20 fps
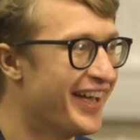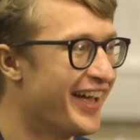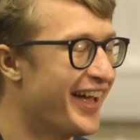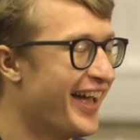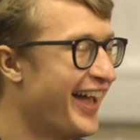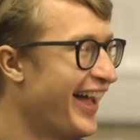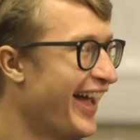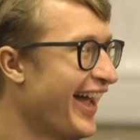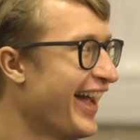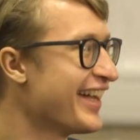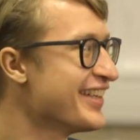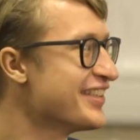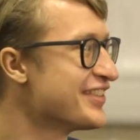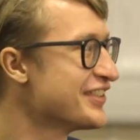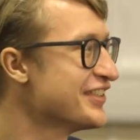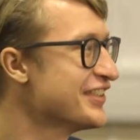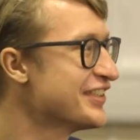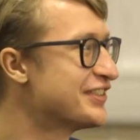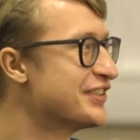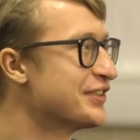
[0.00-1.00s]
uh, mm-hmm.
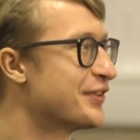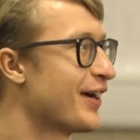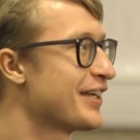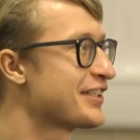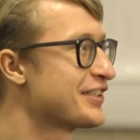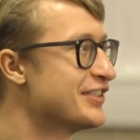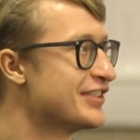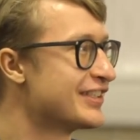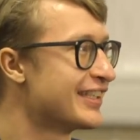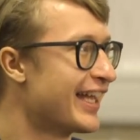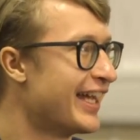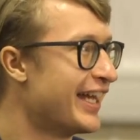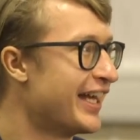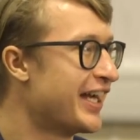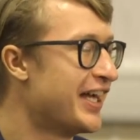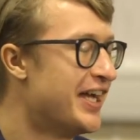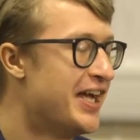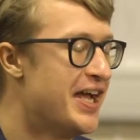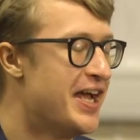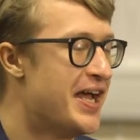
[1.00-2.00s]
answers mm-hmm. to questions
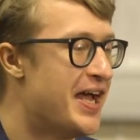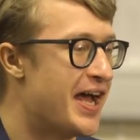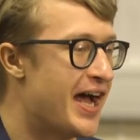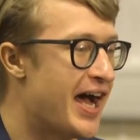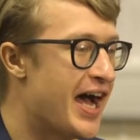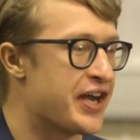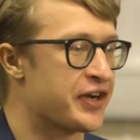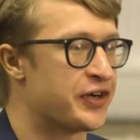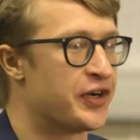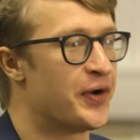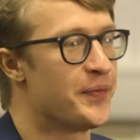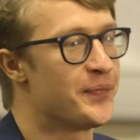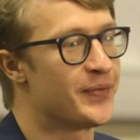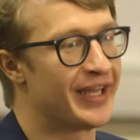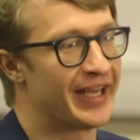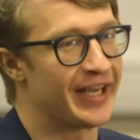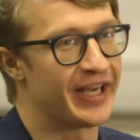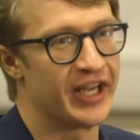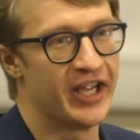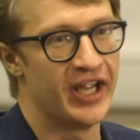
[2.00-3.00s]
like, I don't know,
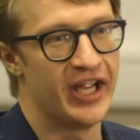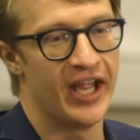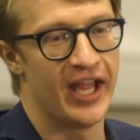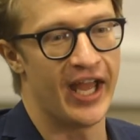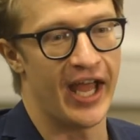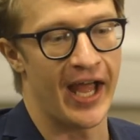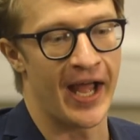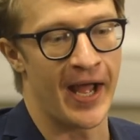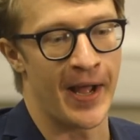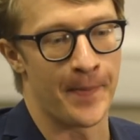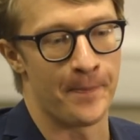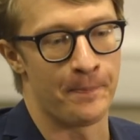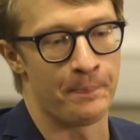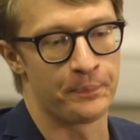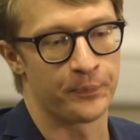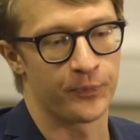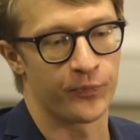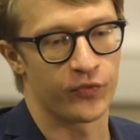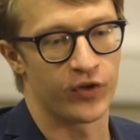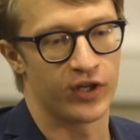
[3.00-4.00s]
like. Um,
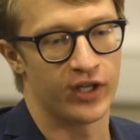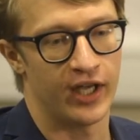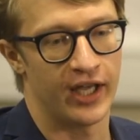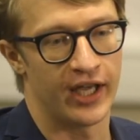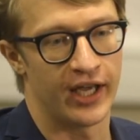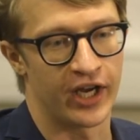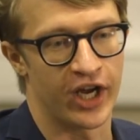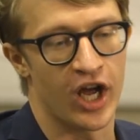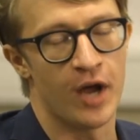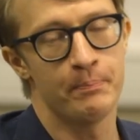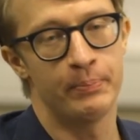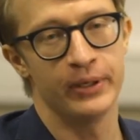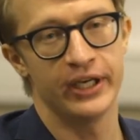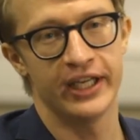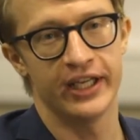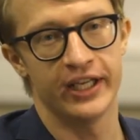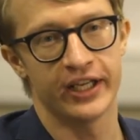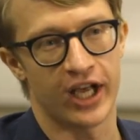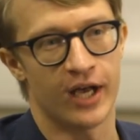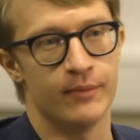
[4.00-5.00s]
a
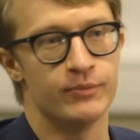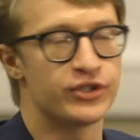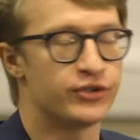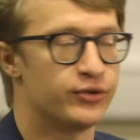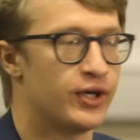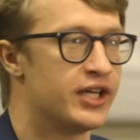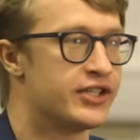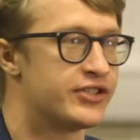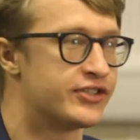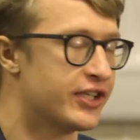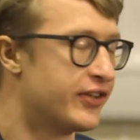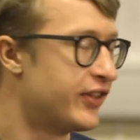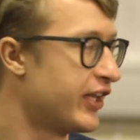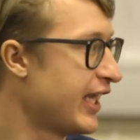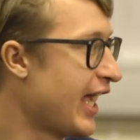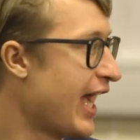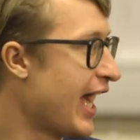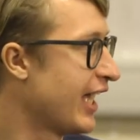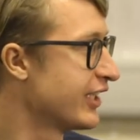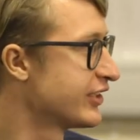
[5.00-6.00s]
company comes to us and
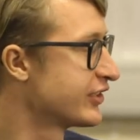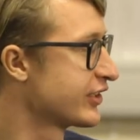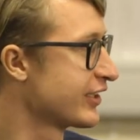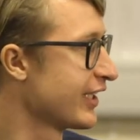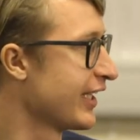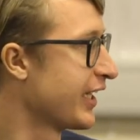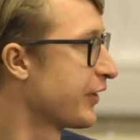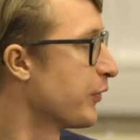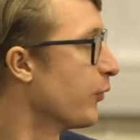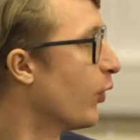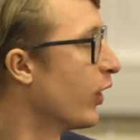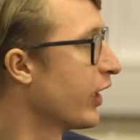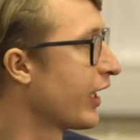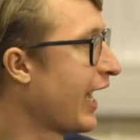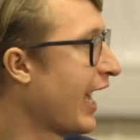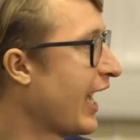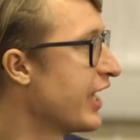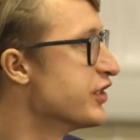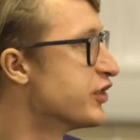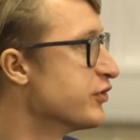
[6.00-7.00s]
they ask like what
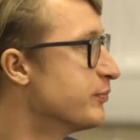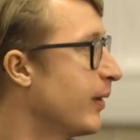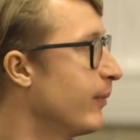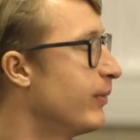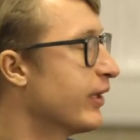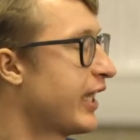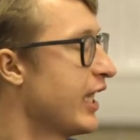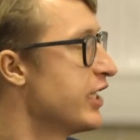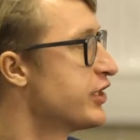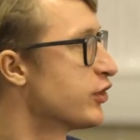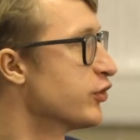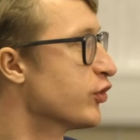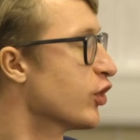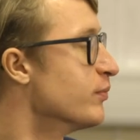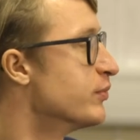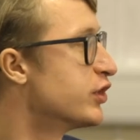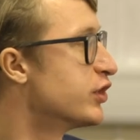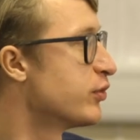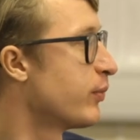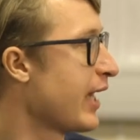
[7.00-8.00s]
kinds of publication
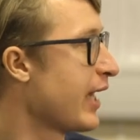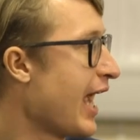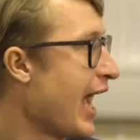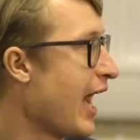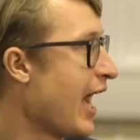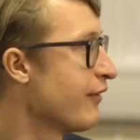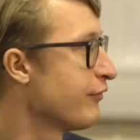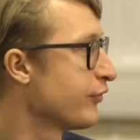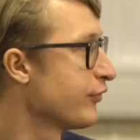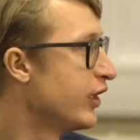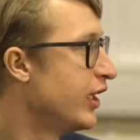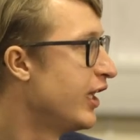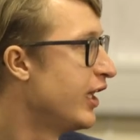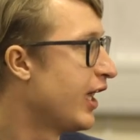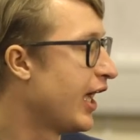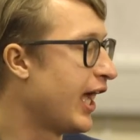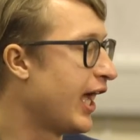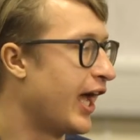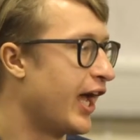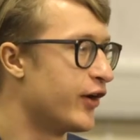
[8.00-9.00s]
norms should we have mm-hmm.
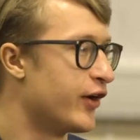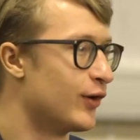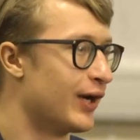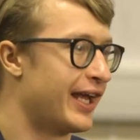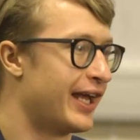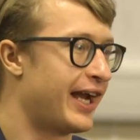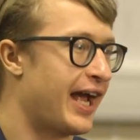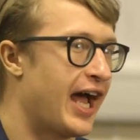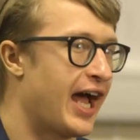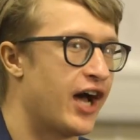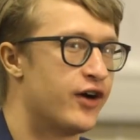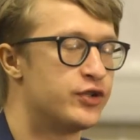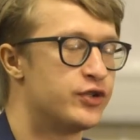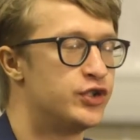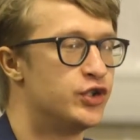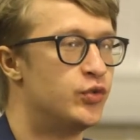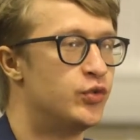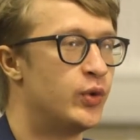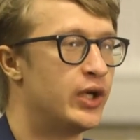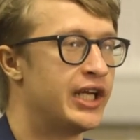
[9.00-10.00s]
uh, or like how
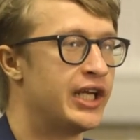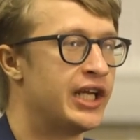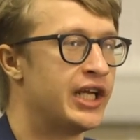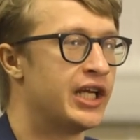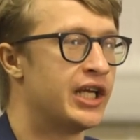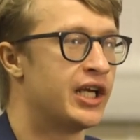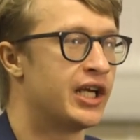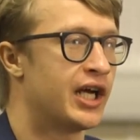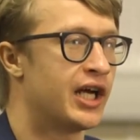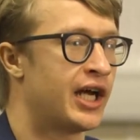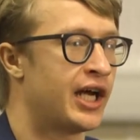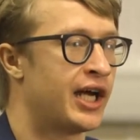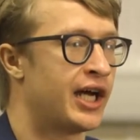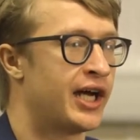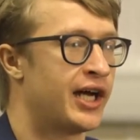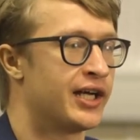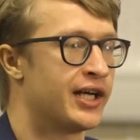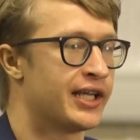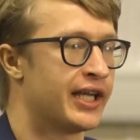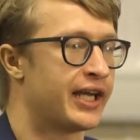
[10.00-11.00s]
should we
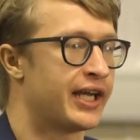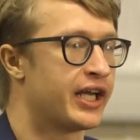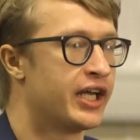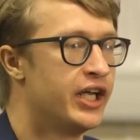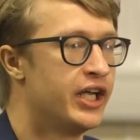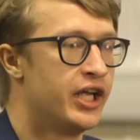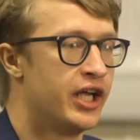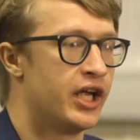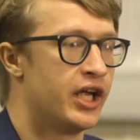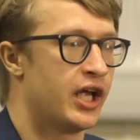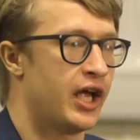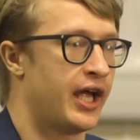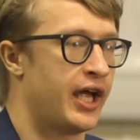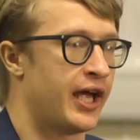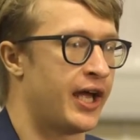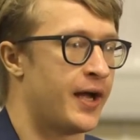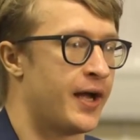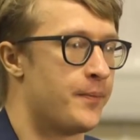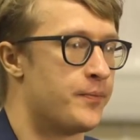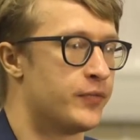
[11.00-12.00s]
uh, like
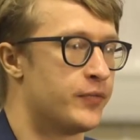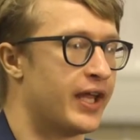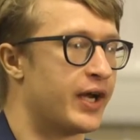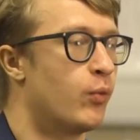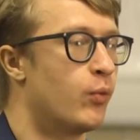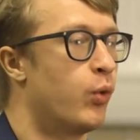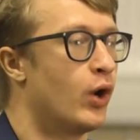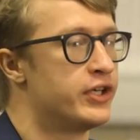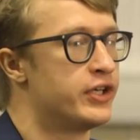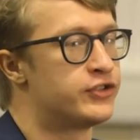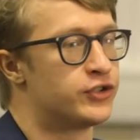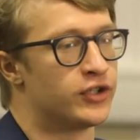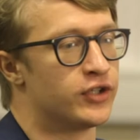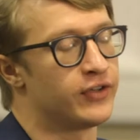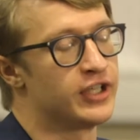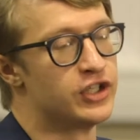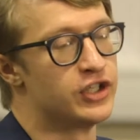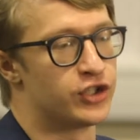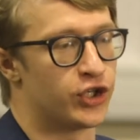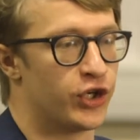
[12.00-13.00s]
um, like what sort
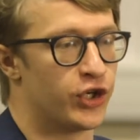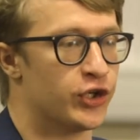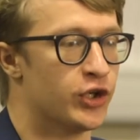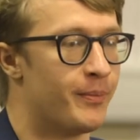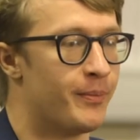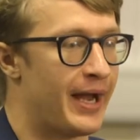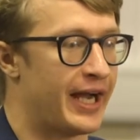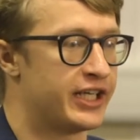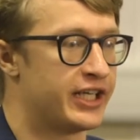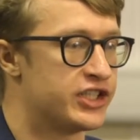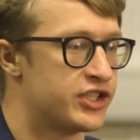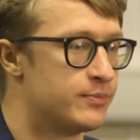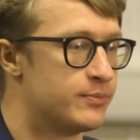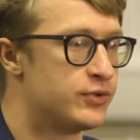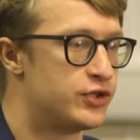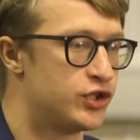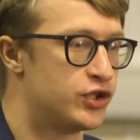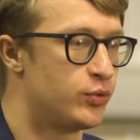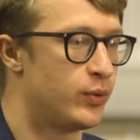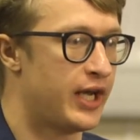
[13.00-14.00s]
of internal
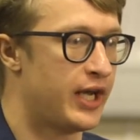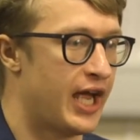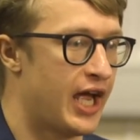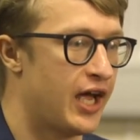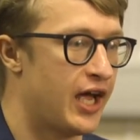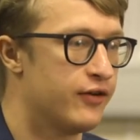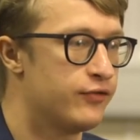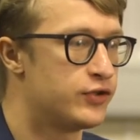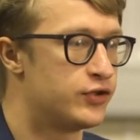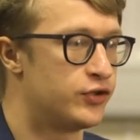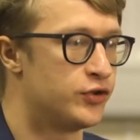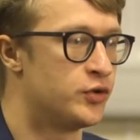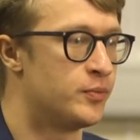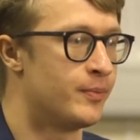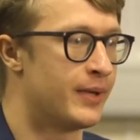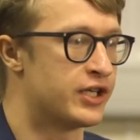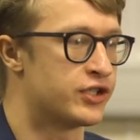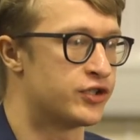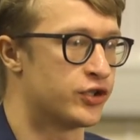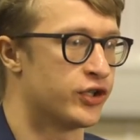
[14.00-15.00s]
mechanisms should we have to
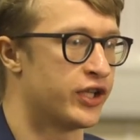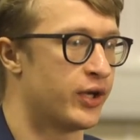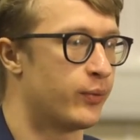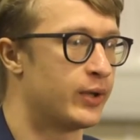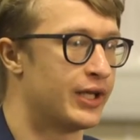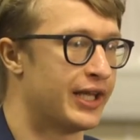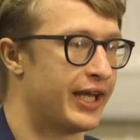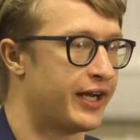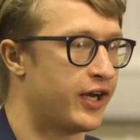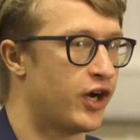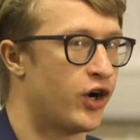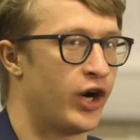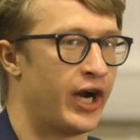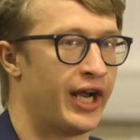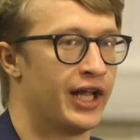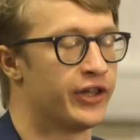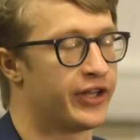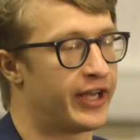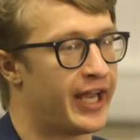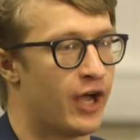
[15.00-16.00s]
make sure that we like are
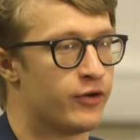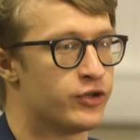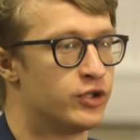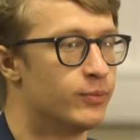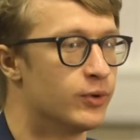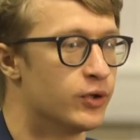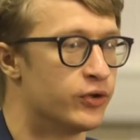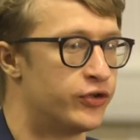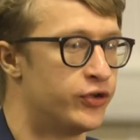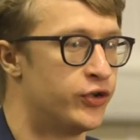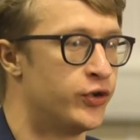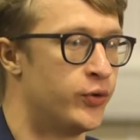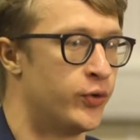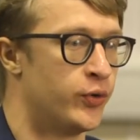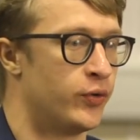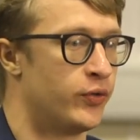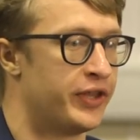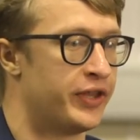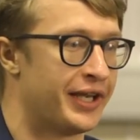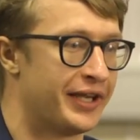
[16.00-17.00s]
held accountable
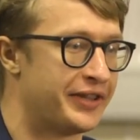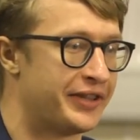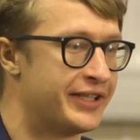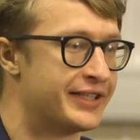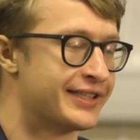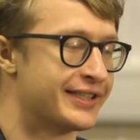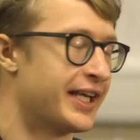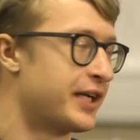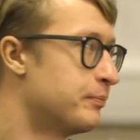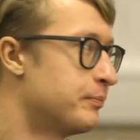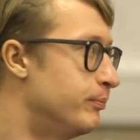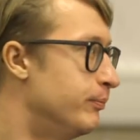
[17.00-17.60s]
to the, these like